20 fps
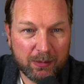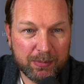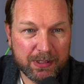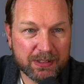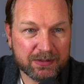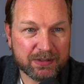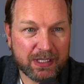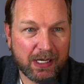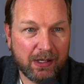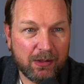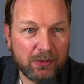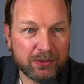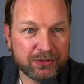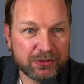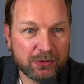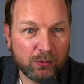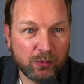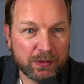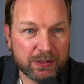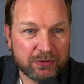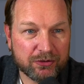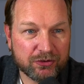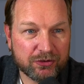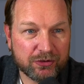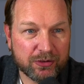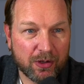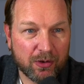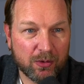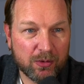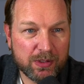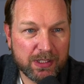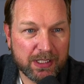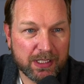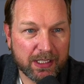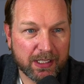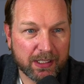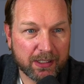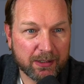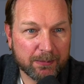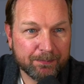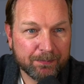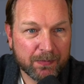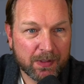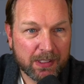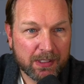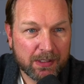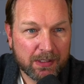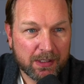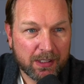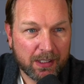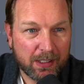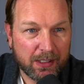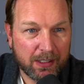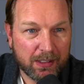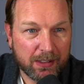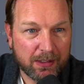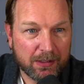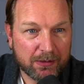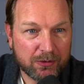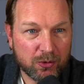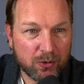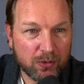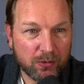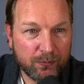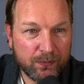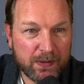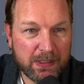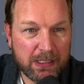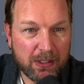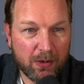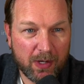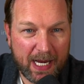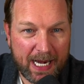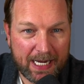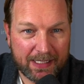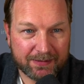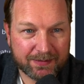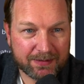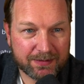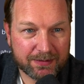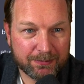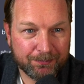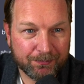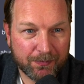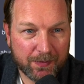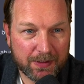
because I also wanna show here Google Video Ads.